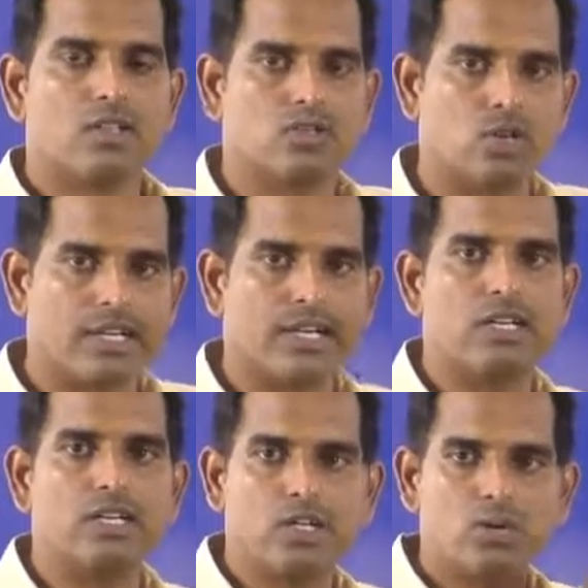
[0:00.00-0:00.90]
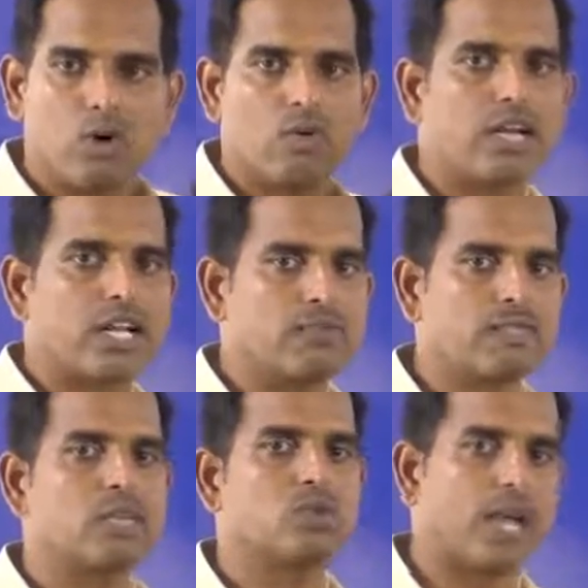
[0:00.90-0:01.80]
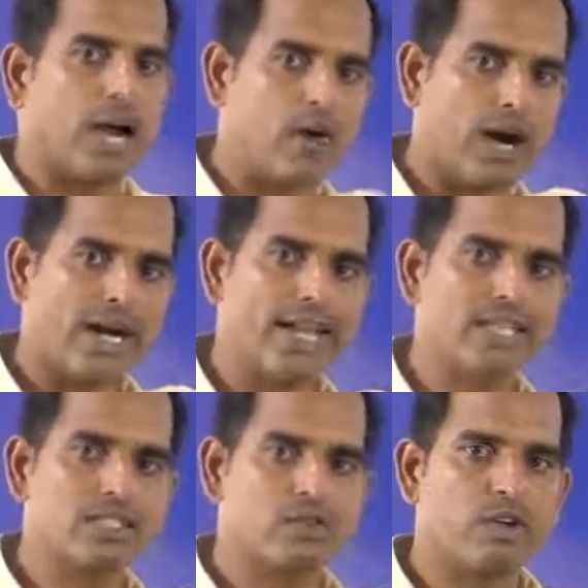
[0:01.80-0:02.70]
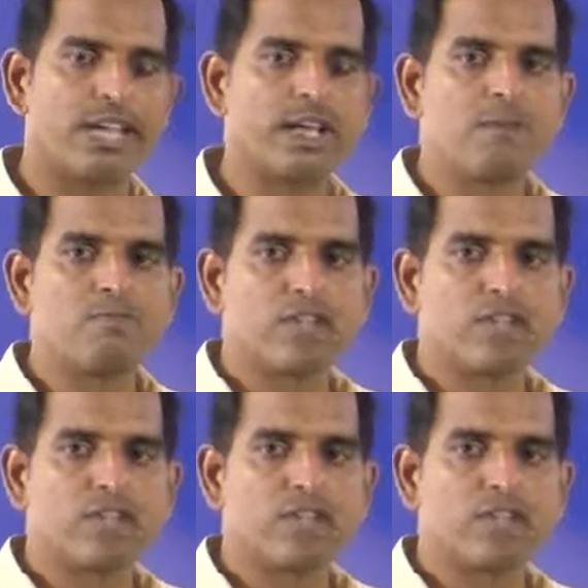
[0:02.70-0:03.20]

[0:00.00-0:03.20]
So in order to overcome that, we have arrays where